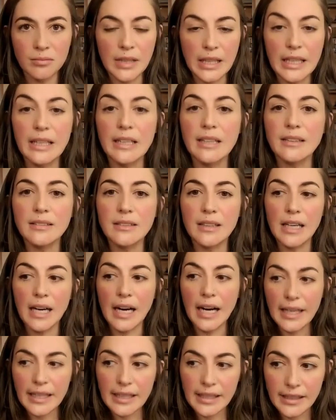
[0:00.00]
it is that
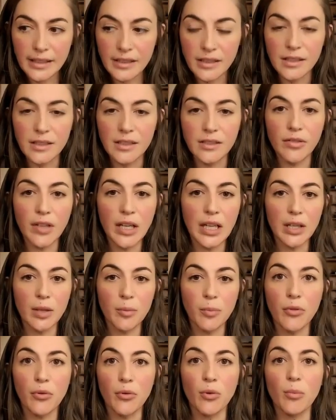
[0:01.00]
I need to
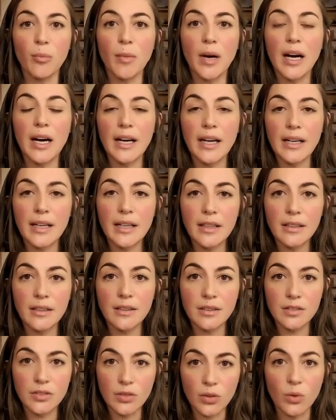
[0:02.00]
develop through my
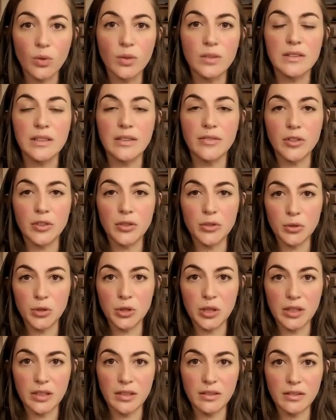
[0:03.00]
soul's
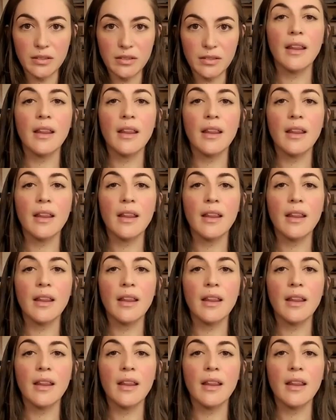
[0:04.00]
evolution,